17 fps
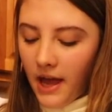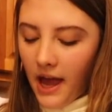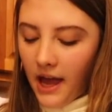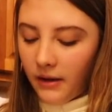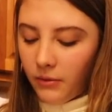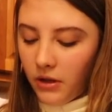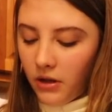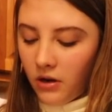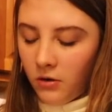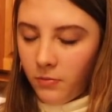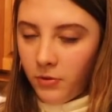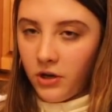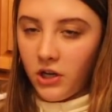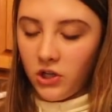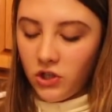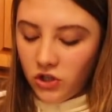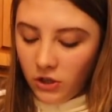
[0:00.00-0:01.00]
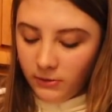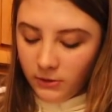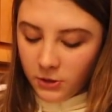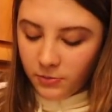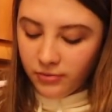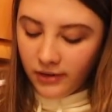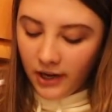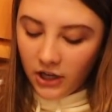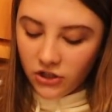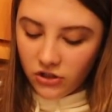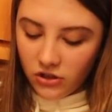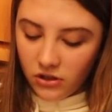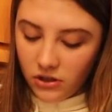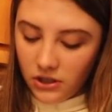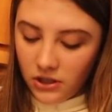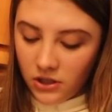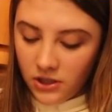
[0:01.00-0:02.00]
and we are putting so much pressure
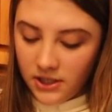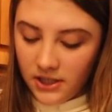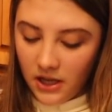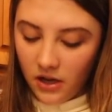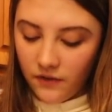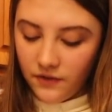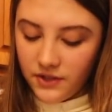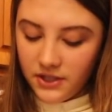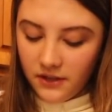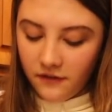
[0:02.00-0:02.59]
on ourselves